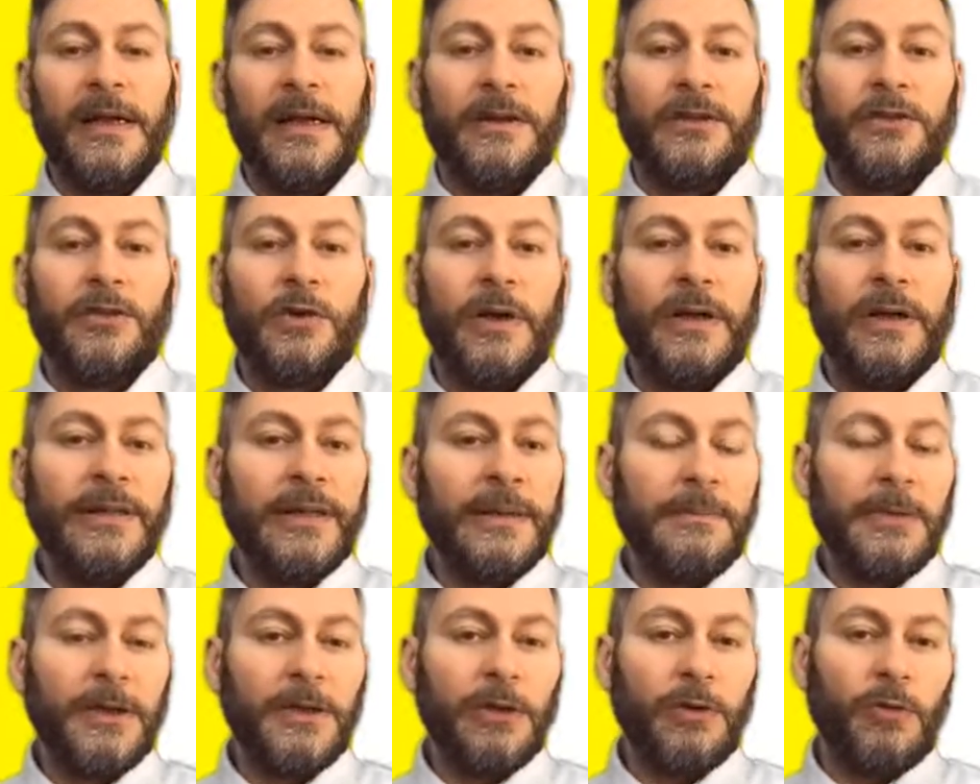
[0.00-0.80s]
So in
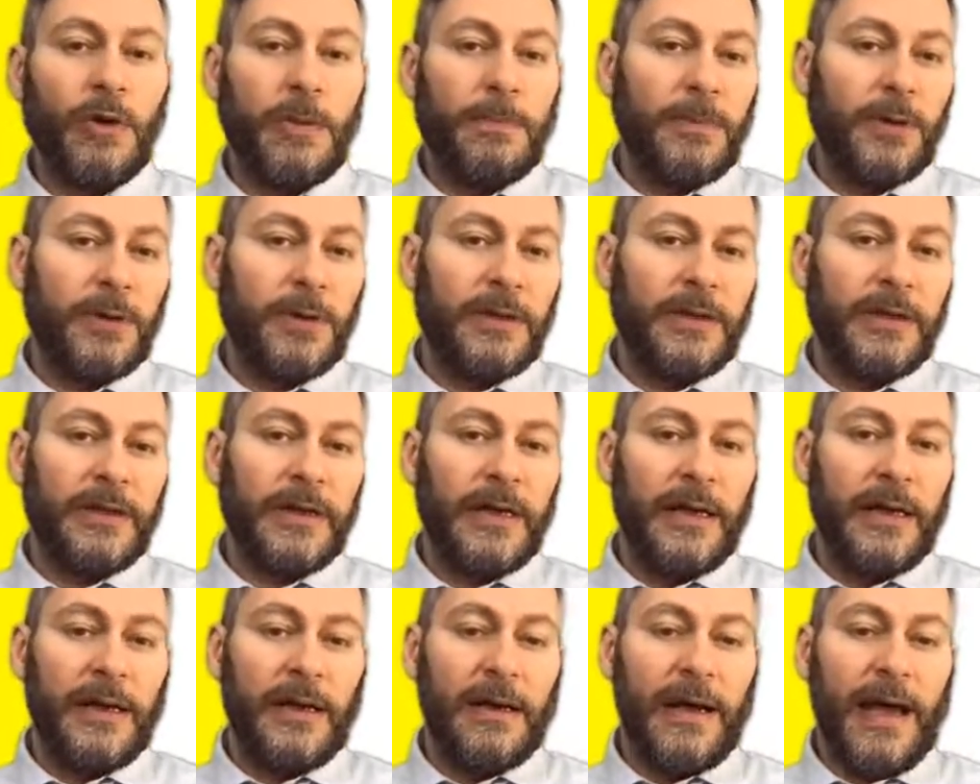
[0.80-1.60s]
the middle, we put
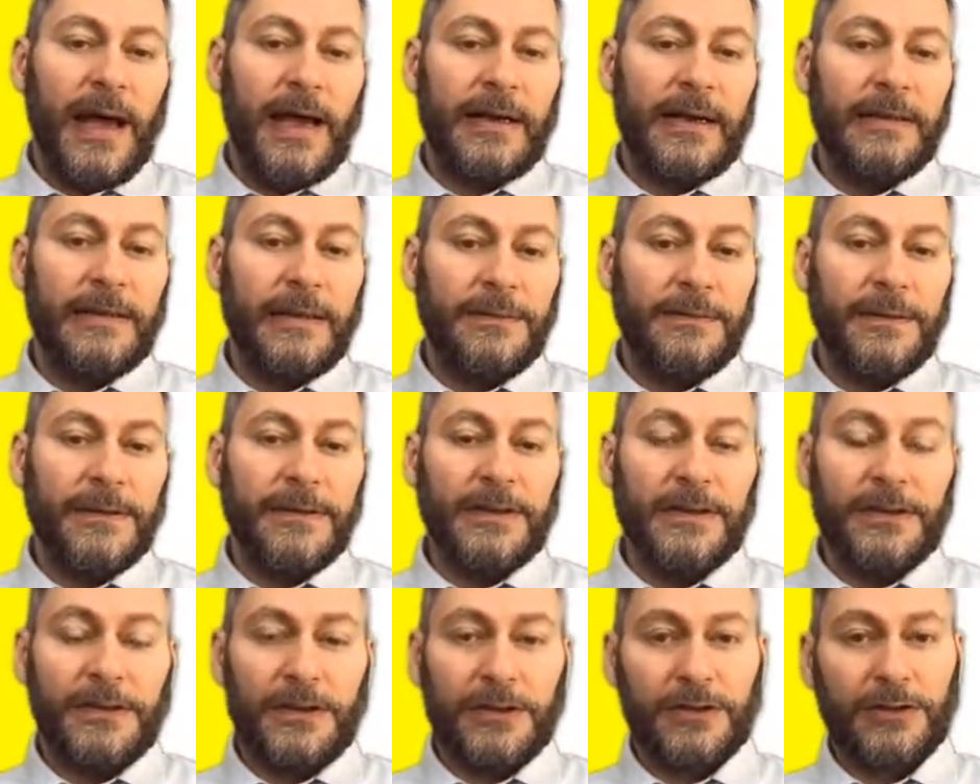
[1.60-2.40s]
the
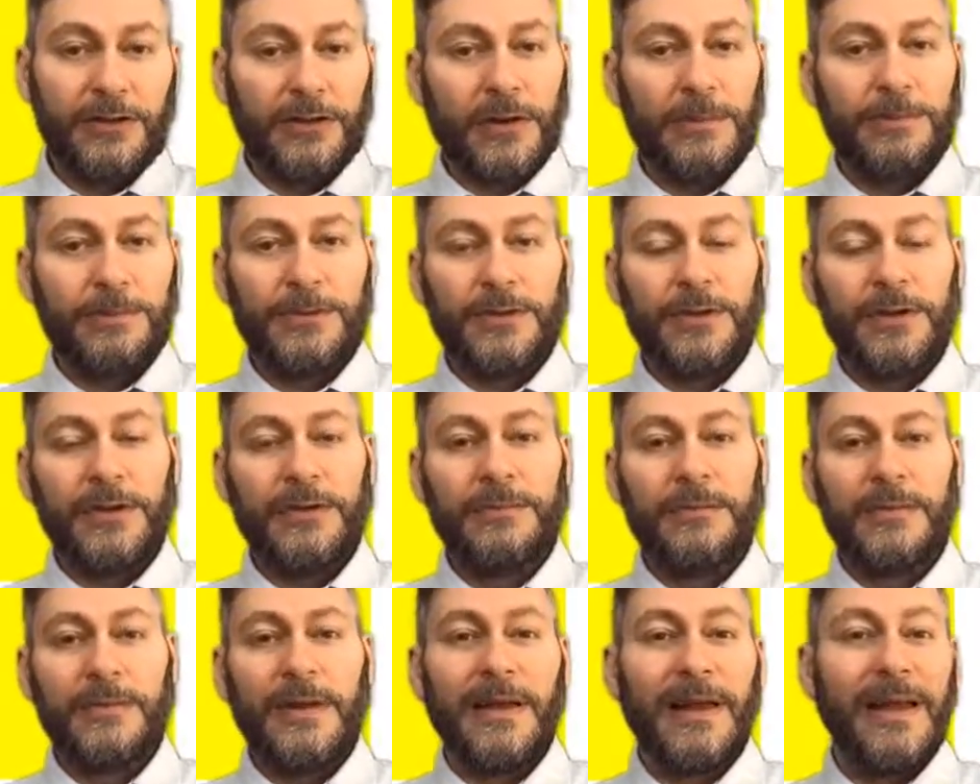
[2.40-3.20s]
activity
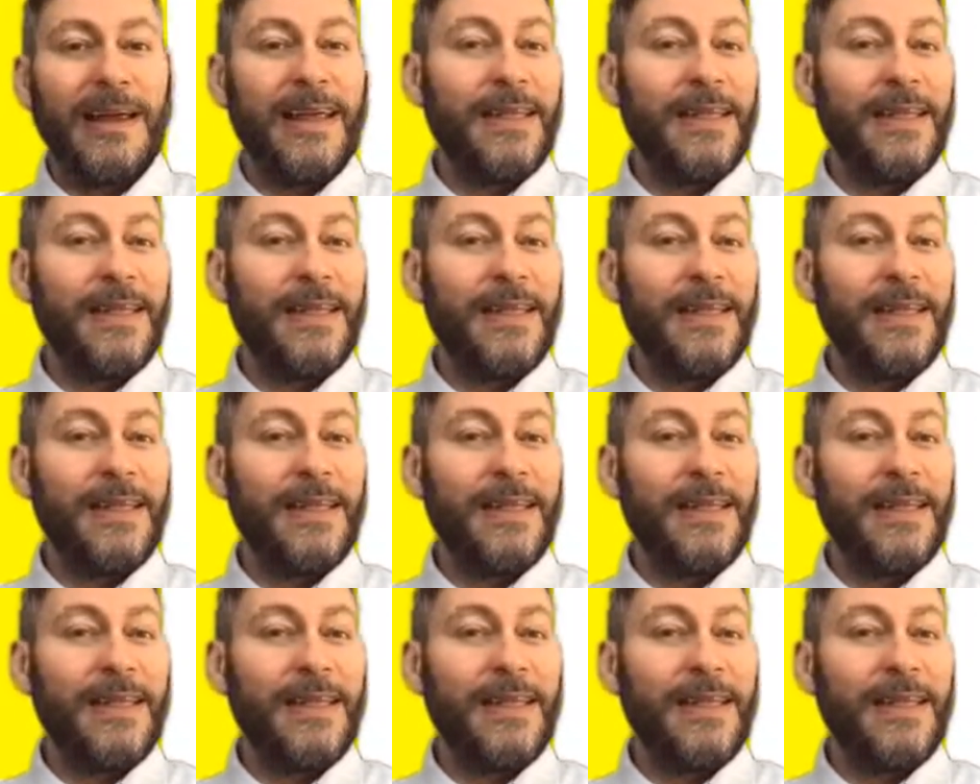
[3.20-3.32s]
description.